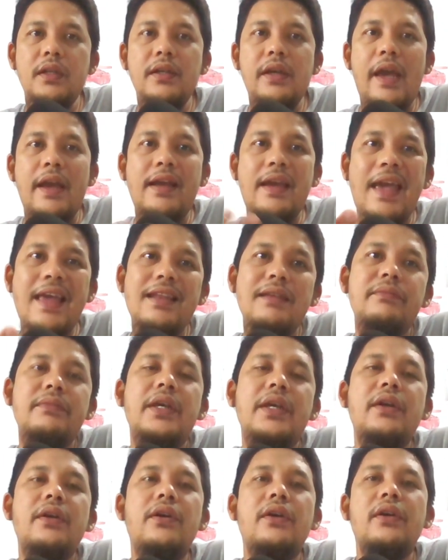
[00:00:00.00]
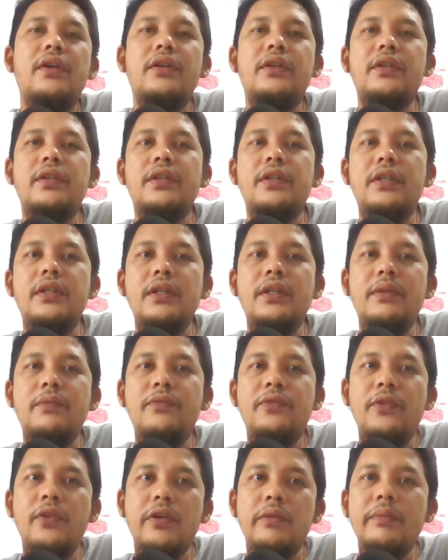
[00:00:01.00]
academic or the
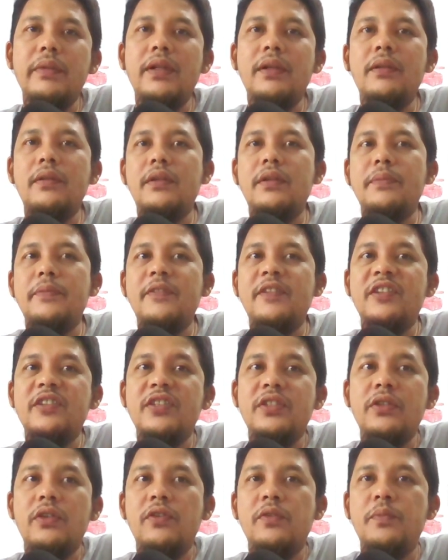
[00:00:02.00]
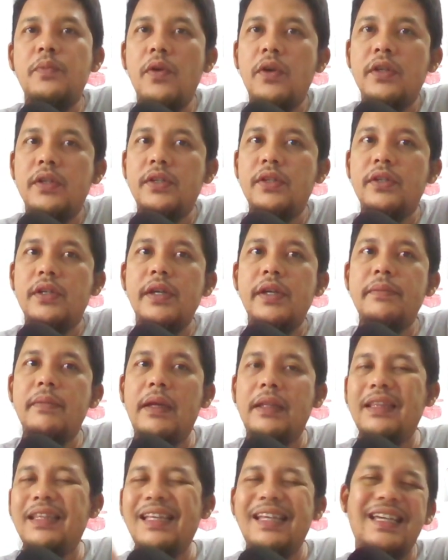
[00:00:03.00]
formal definition of Poka Yoke,
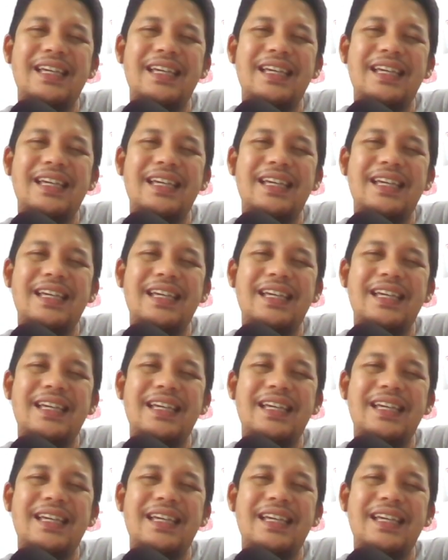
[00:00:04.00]
but